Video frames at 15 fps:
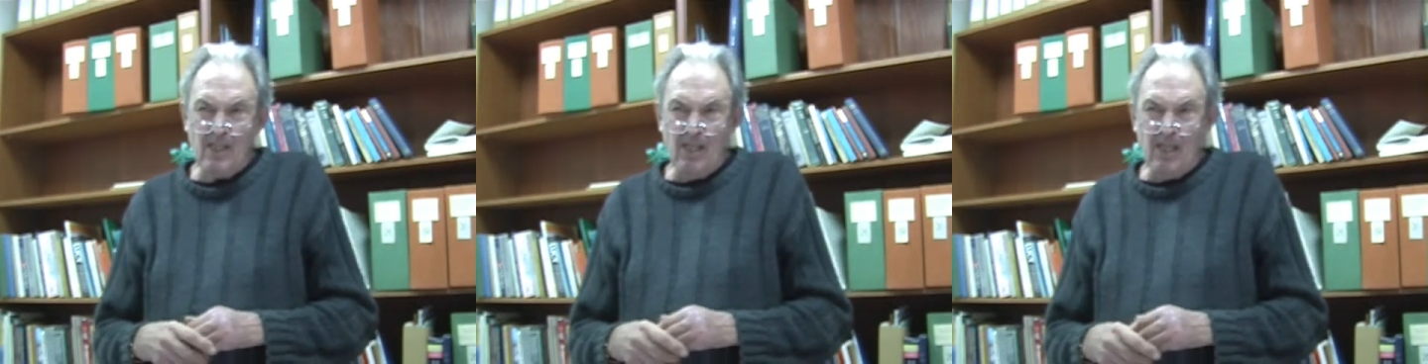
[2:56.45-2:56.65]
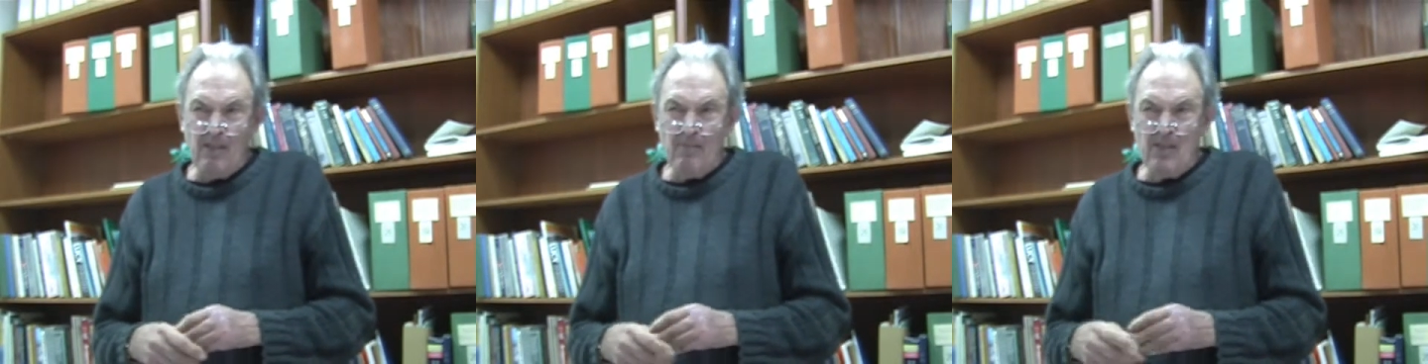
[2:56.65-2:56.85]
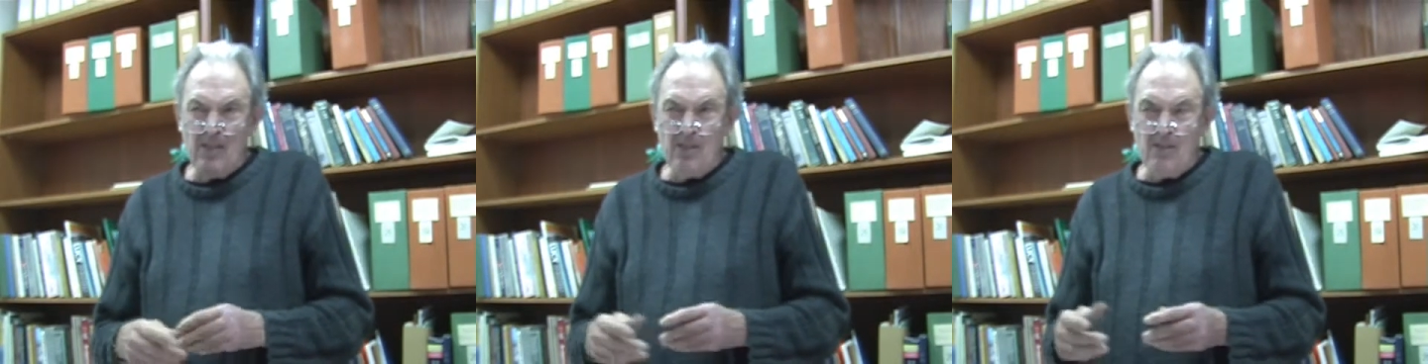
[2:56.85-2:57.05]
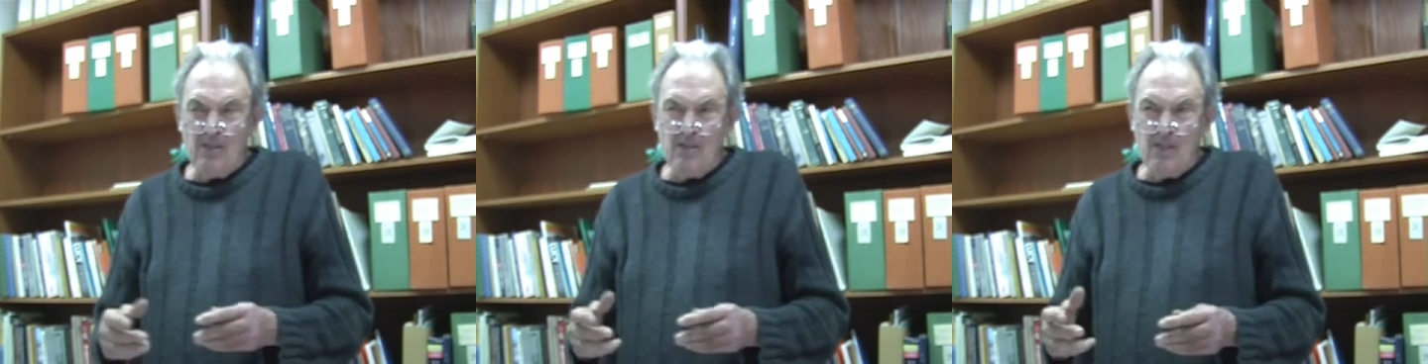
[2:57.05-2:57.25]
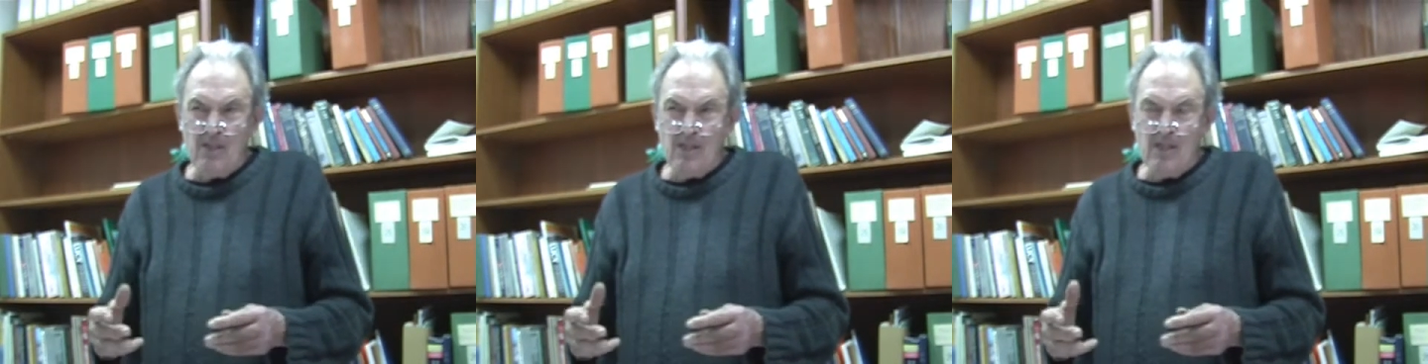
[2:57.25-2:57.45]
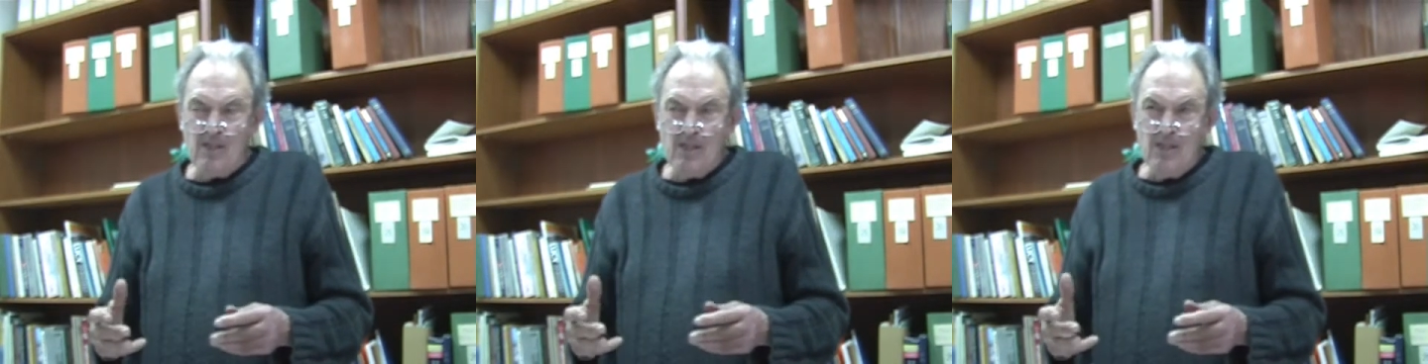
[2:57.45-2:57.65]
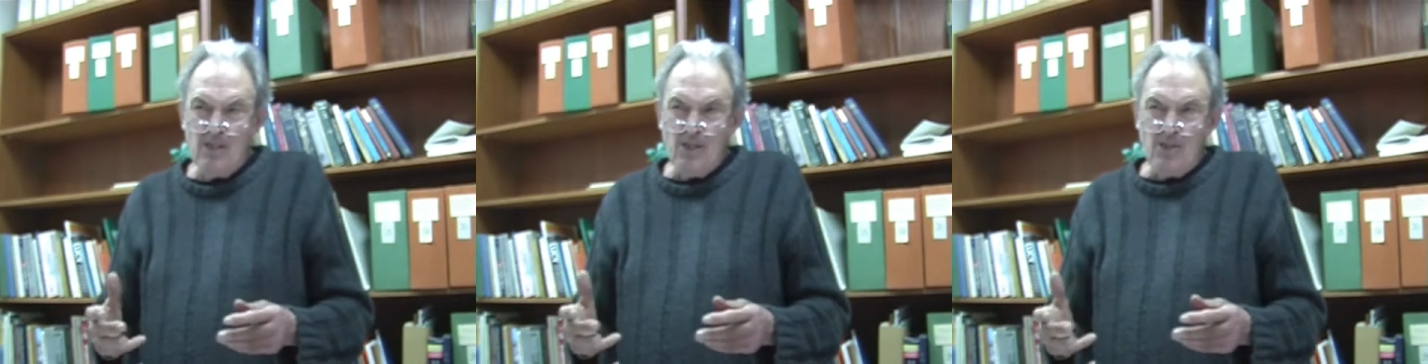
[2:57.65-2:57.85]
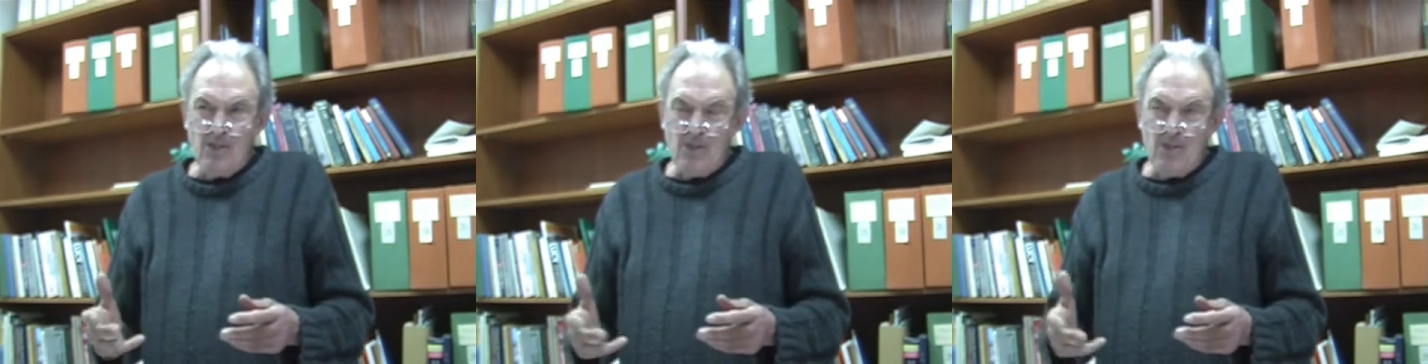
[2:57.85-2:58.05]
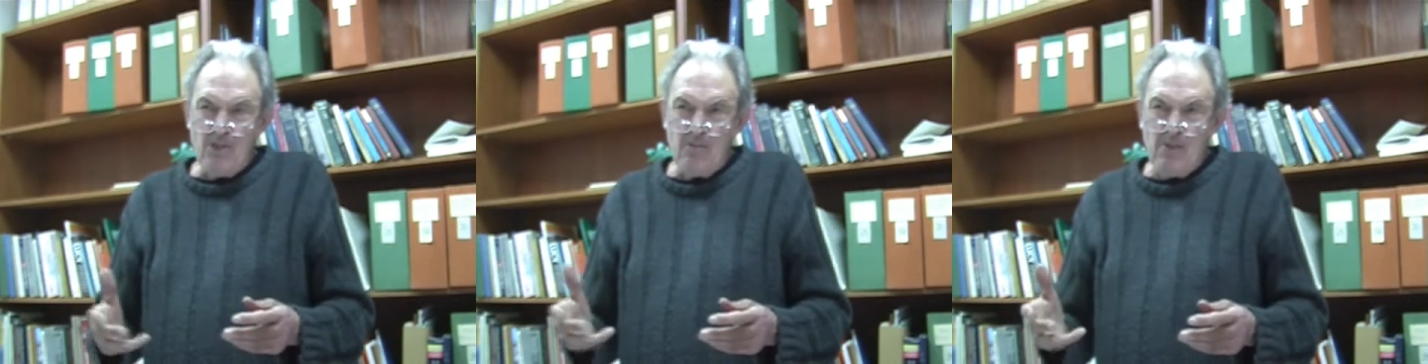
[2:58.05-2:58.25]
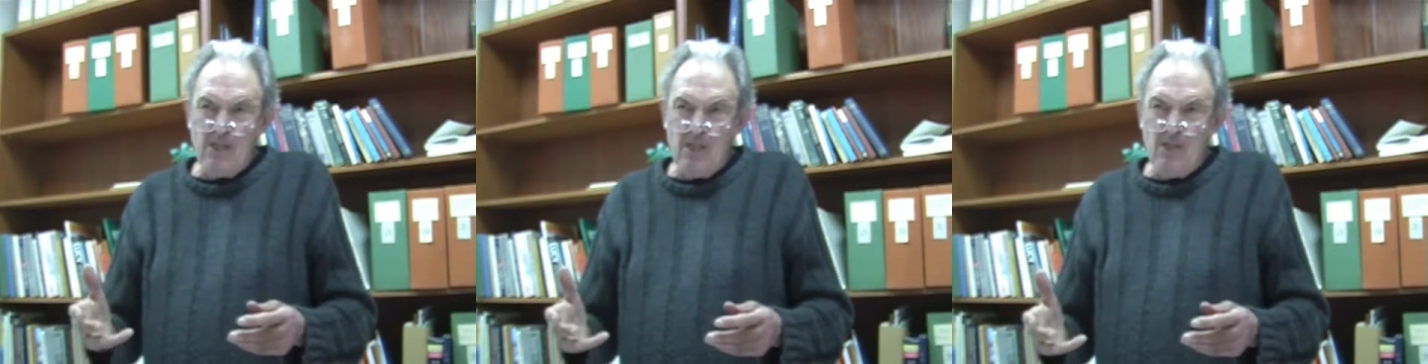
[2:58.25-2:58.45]
I mean, you, uh, you
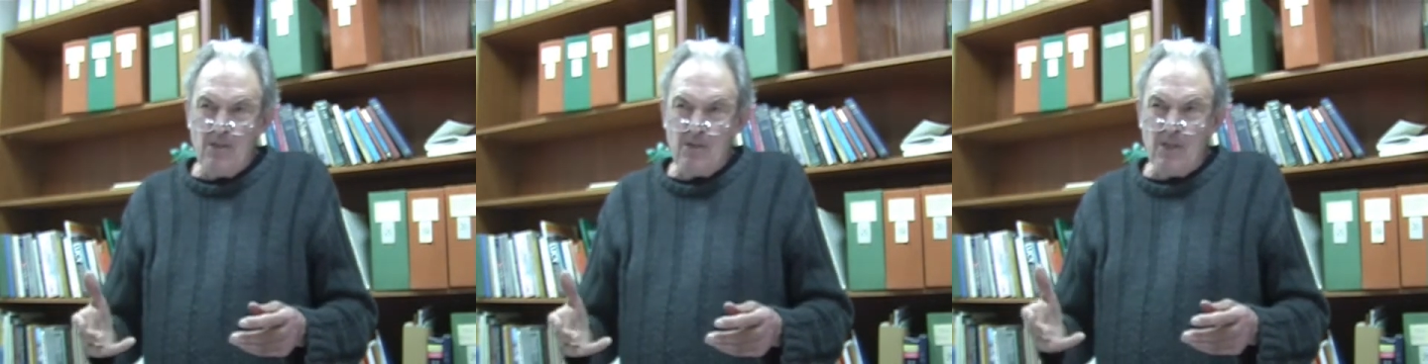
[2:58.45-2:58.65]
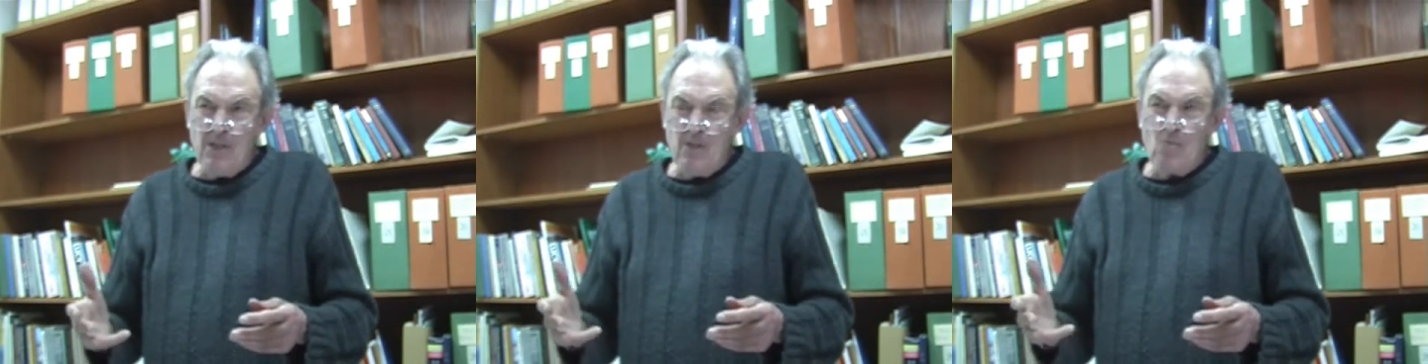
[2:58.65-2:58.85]
shouldn't be looking